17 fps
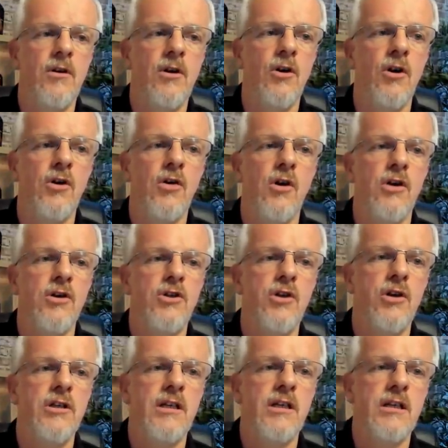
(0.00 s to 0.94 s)
Knur
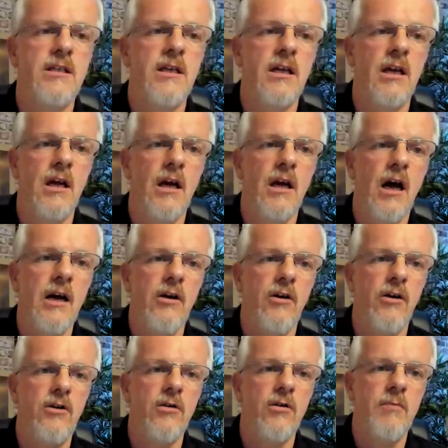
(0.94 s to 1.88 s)
Connoisseur is in saying, hi,
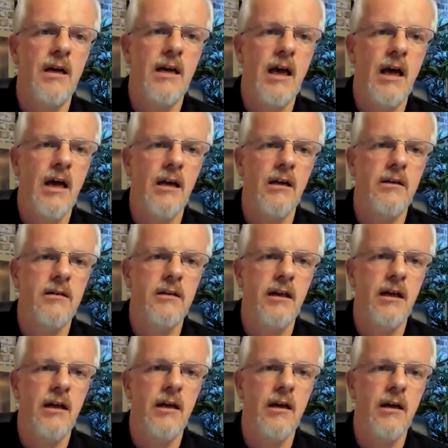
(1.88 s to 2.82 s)
Roy, couldn't make it earlier
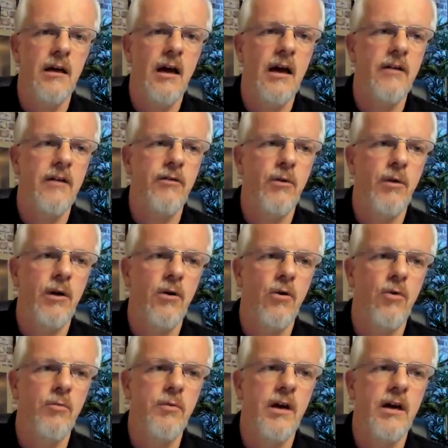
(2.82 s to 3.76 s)
today. Hi, everyone.
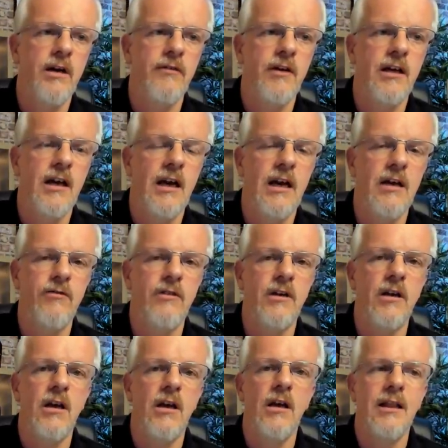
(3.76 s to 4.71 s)
Hope you're having a great
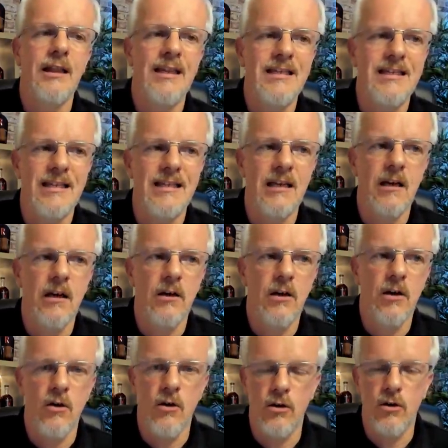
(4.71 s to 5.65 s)
evening. Listen,
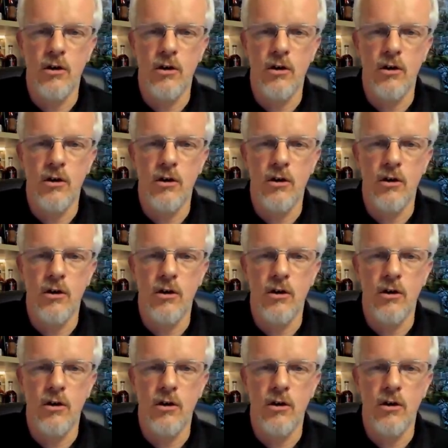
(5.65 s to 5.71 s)
Knur,